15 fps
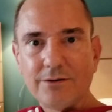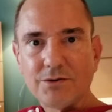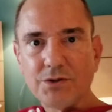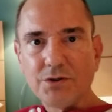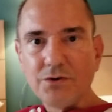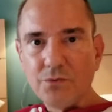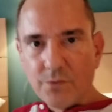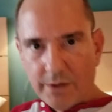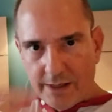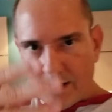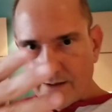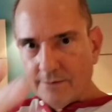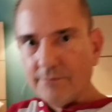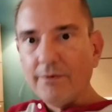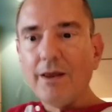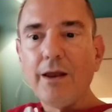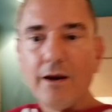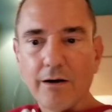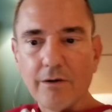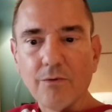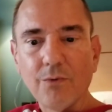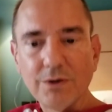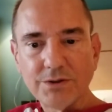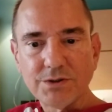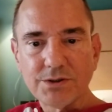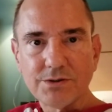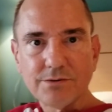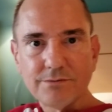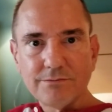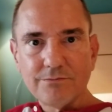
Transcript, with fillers: to uh, hear what's